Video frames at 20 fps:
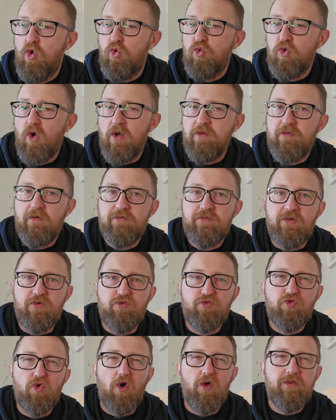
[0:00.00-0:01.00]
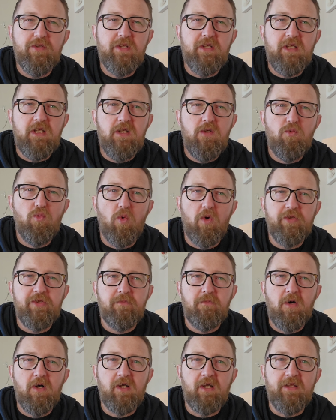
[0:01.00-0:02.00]
rather than run, he wanted
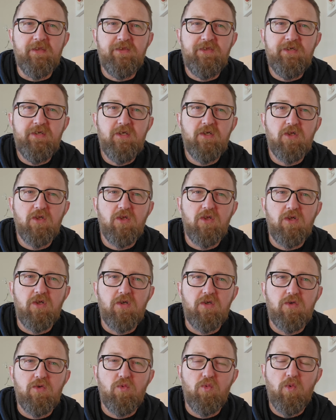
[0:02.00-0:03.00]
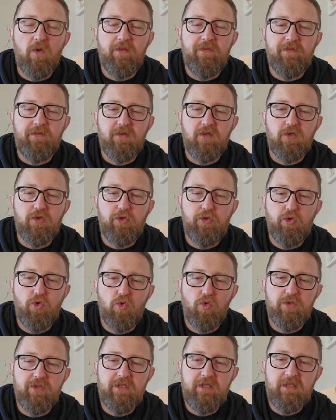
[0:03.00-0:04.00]
to mark a deal with
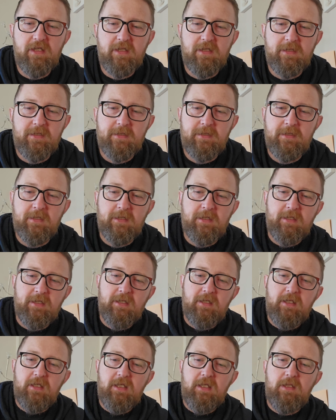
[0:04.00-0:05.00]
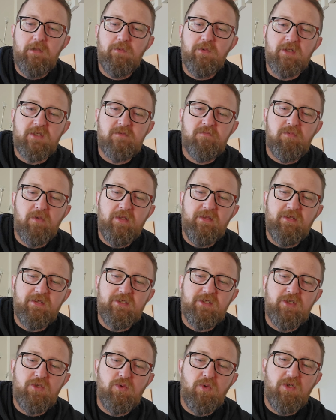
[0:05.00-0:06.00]
Tony. He would explain the
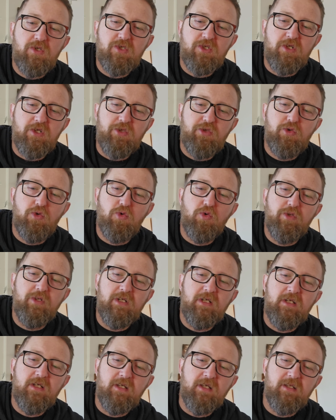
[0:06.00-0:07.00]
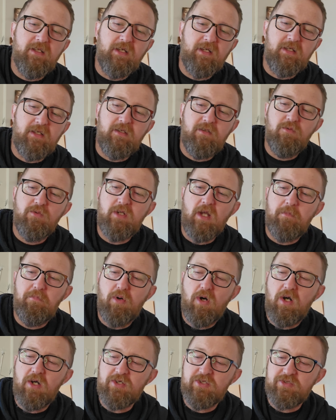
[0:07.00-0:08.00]
situation to Tony and like he would get
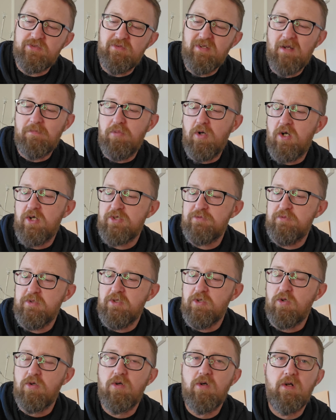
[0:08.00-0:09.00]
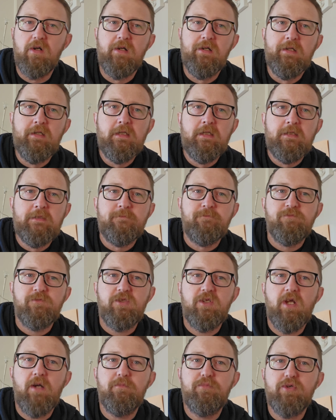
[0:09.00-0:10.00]
a pass, not a pass, but you know,
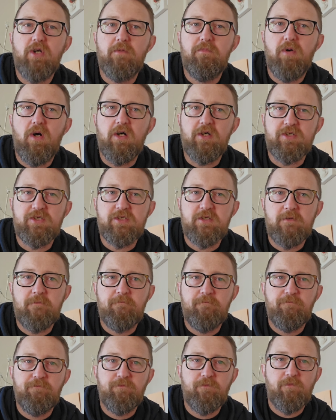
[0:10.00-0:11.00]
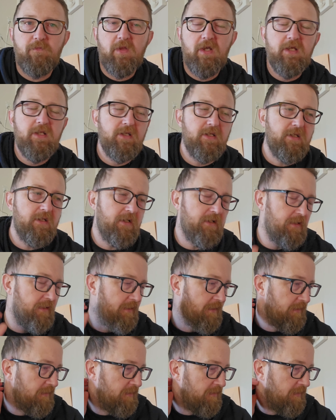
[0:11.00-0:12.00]
temporary pass. And
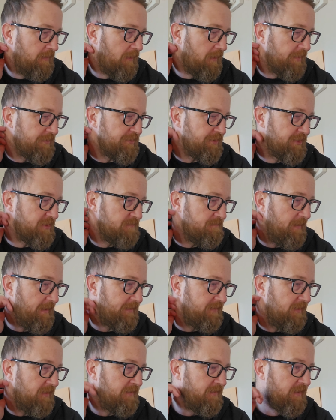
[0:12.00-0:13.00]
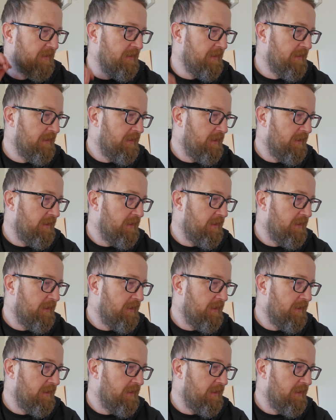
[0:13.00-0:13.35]
as expected,